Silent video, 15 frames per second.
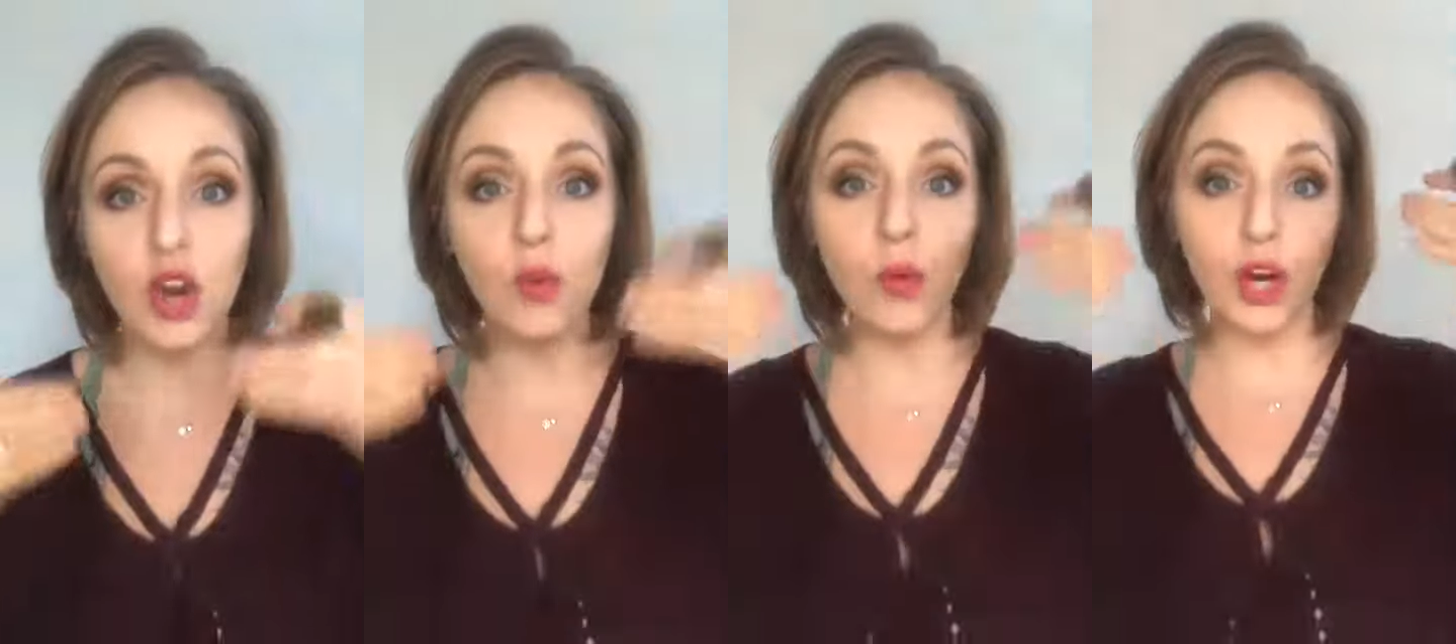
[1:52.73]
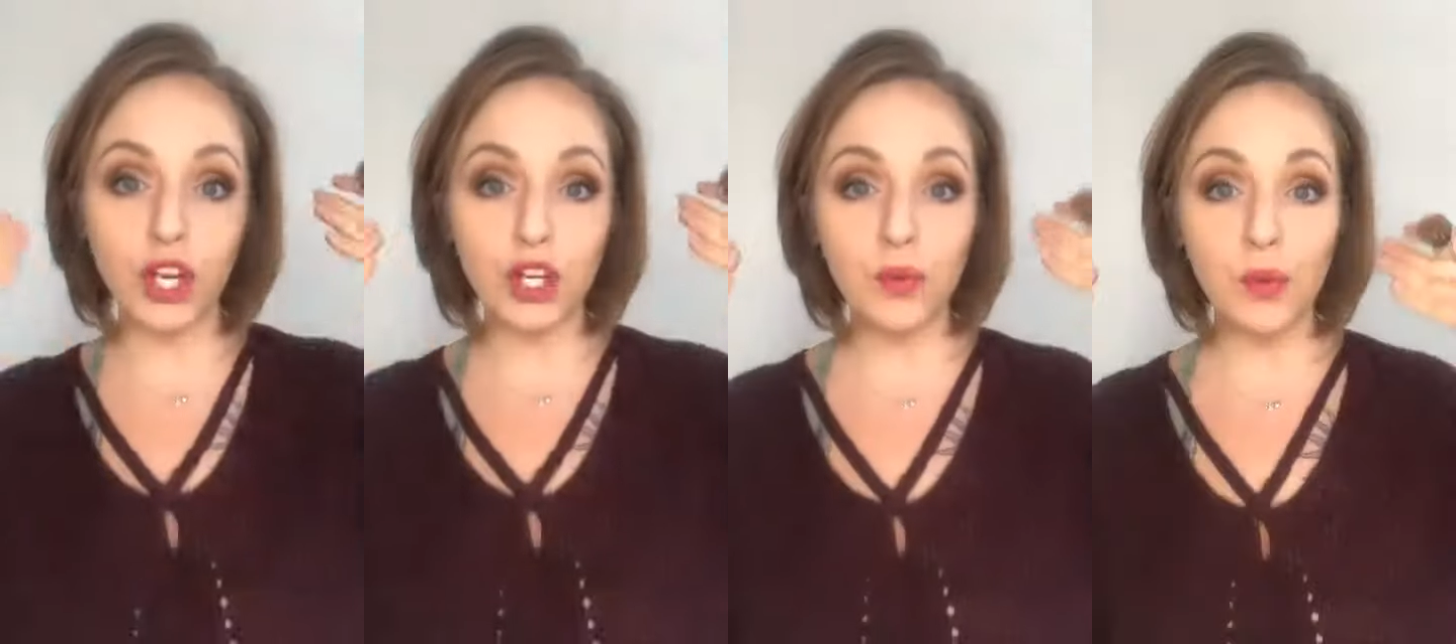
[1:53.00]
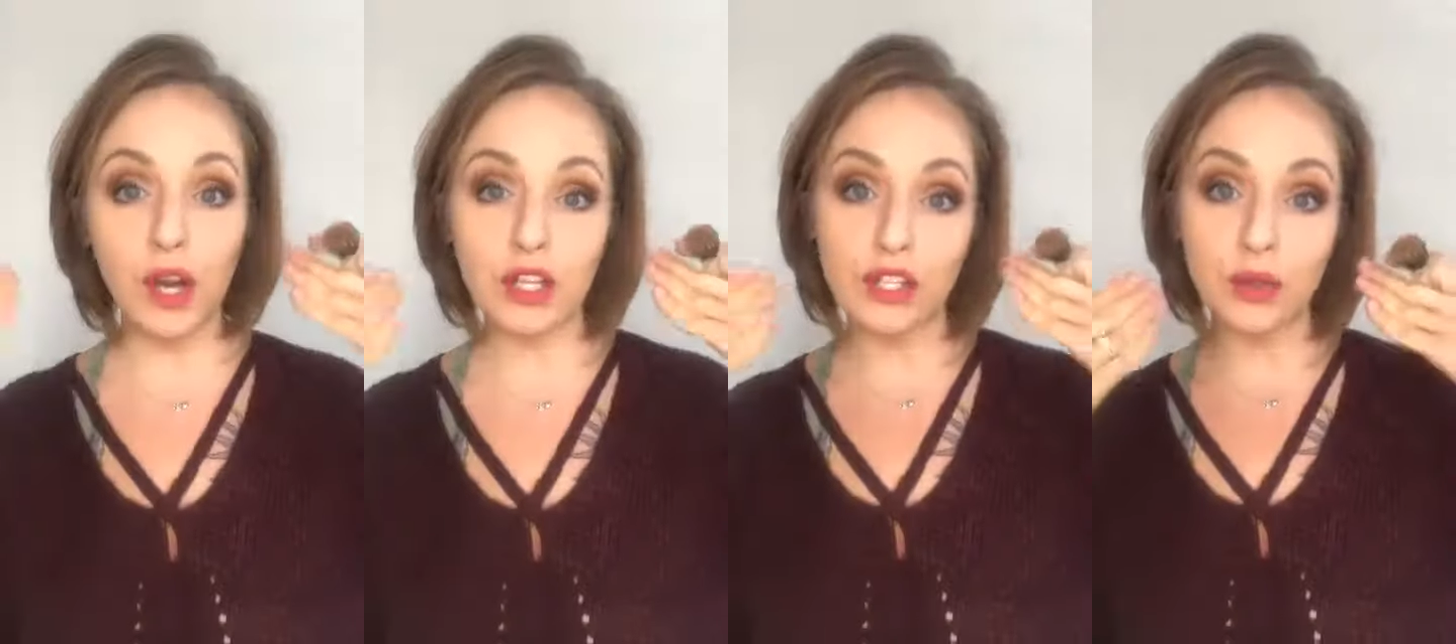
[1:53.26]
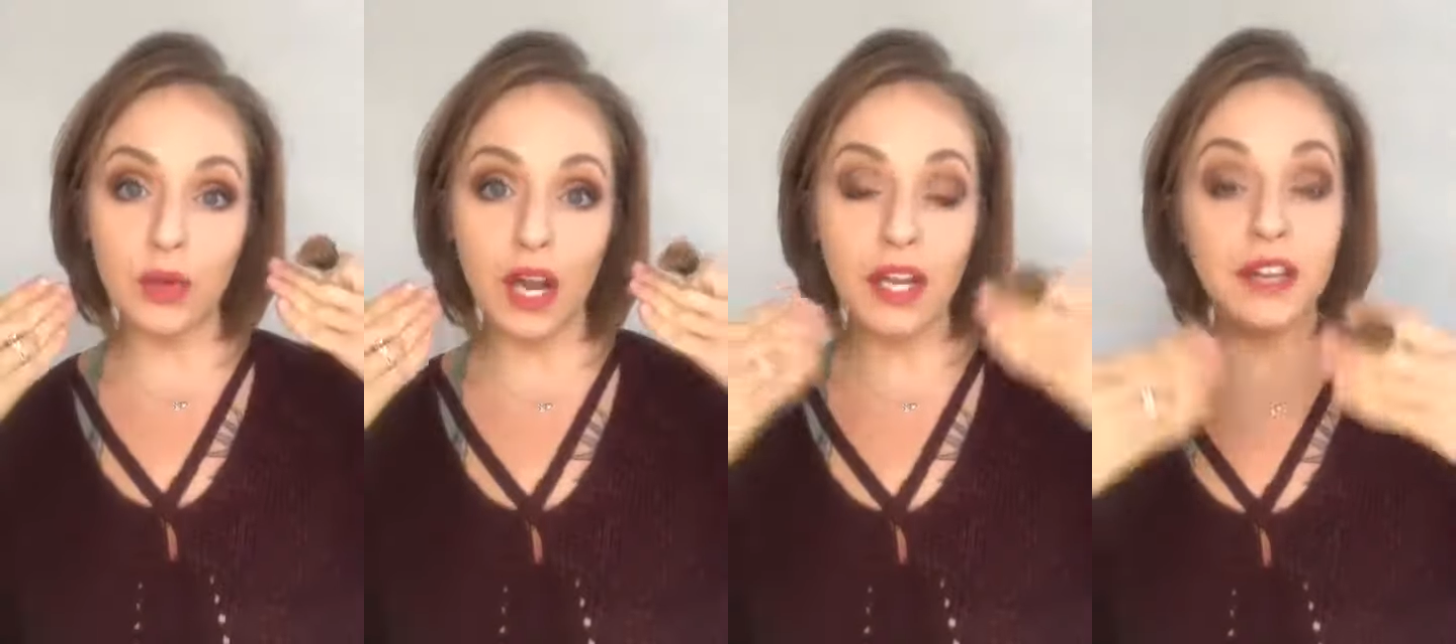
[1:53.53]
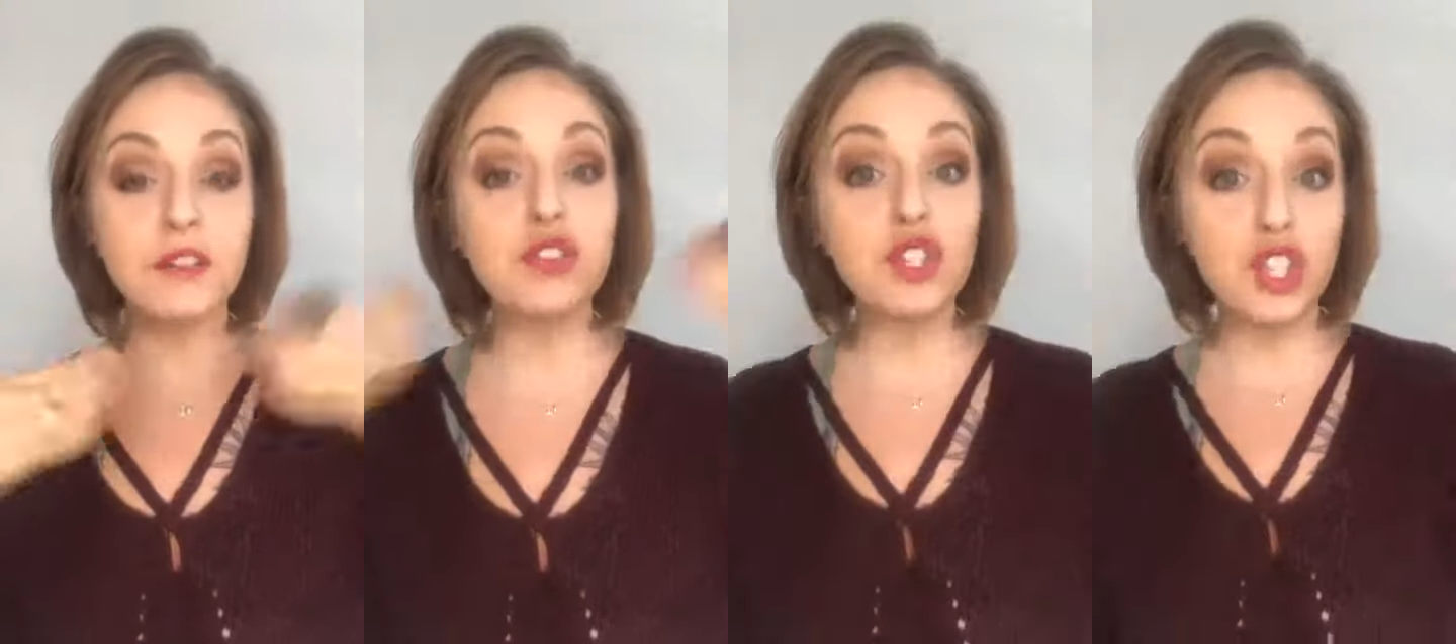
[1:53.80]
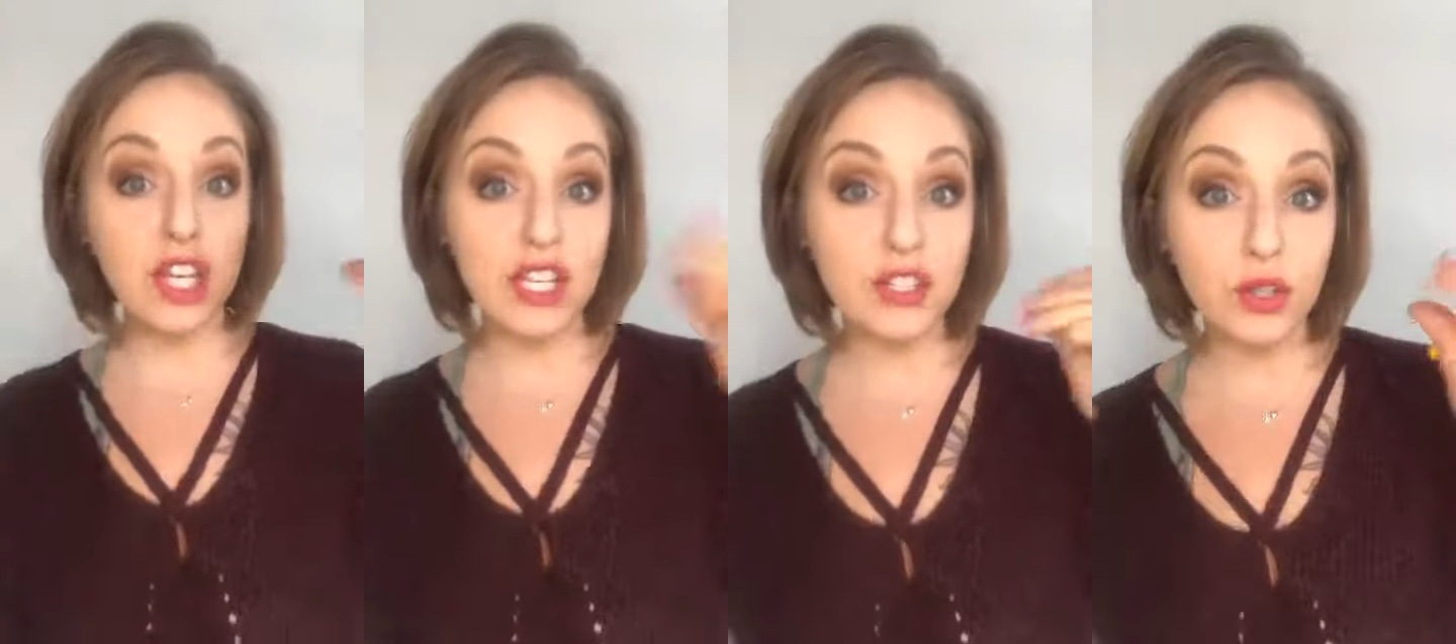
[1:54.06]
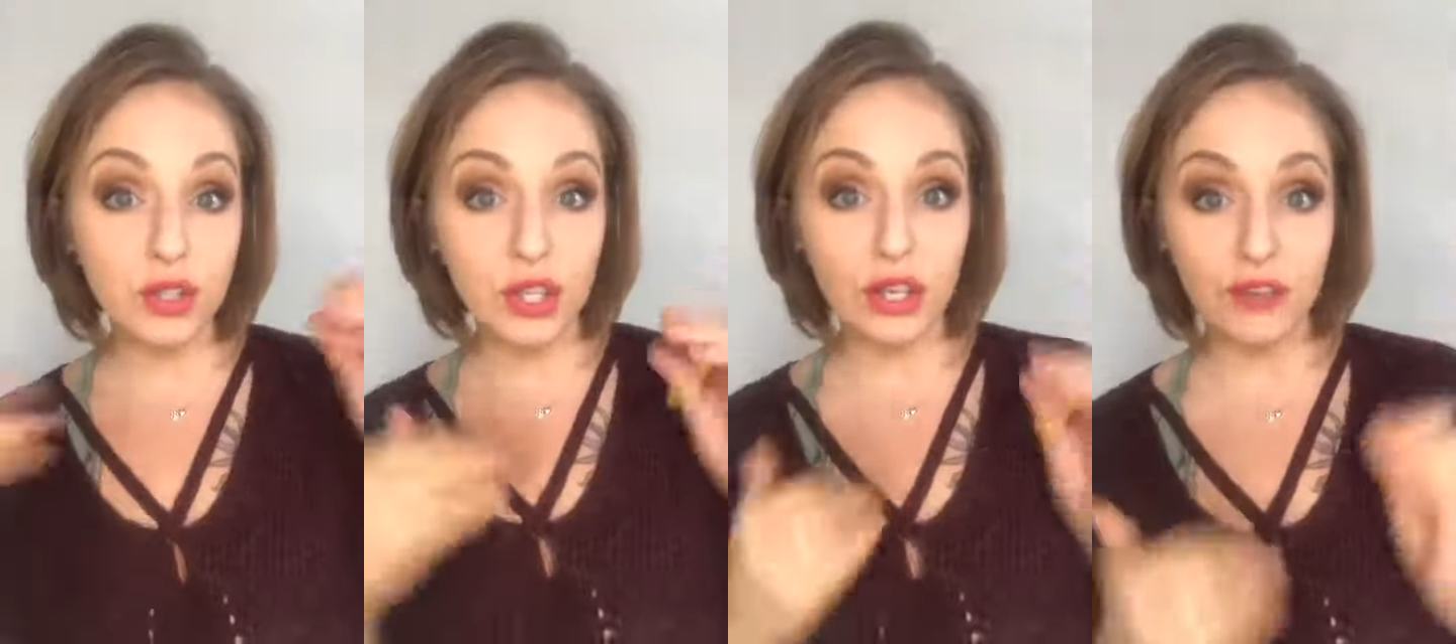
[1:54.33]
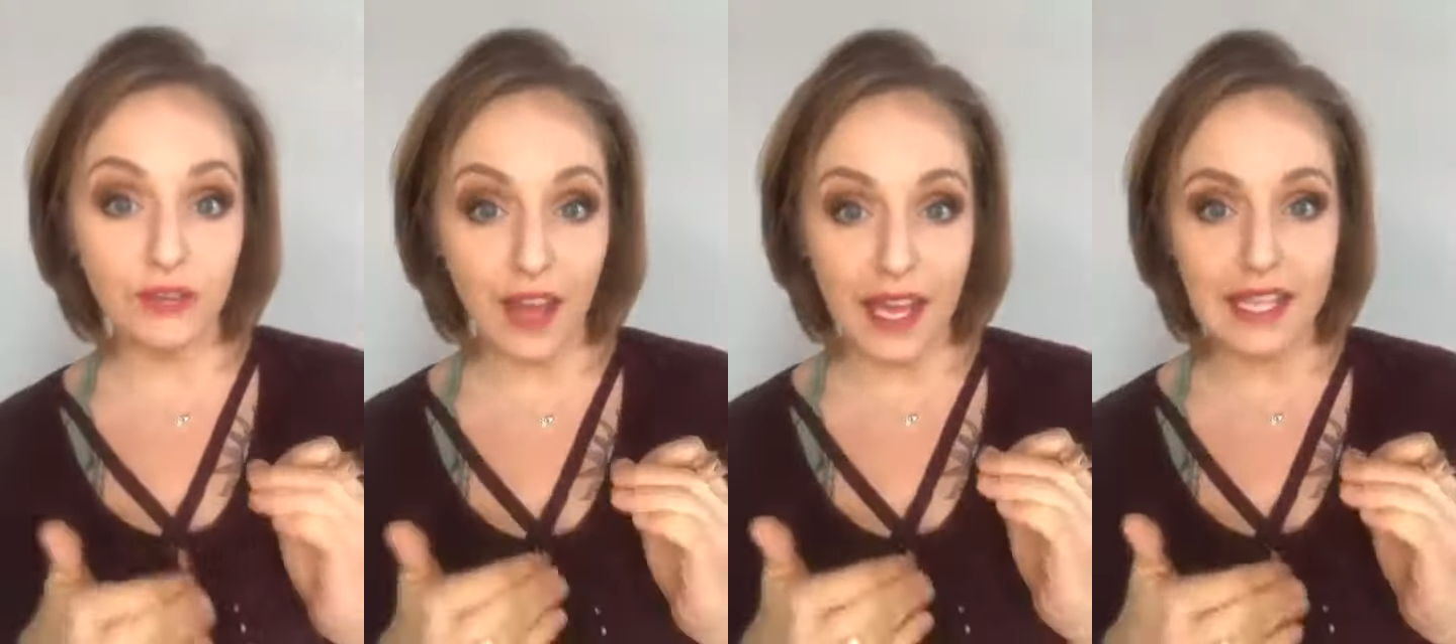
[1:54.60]
where you want to kind of chisel your
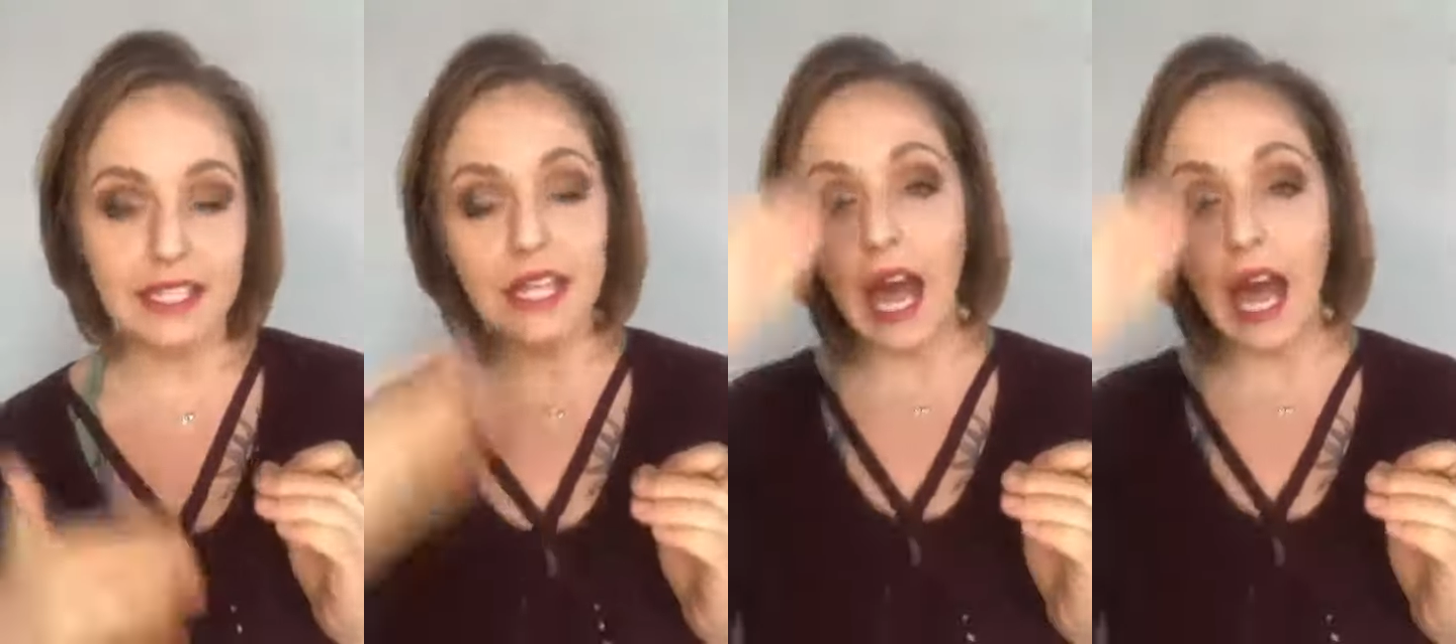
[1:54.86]
face.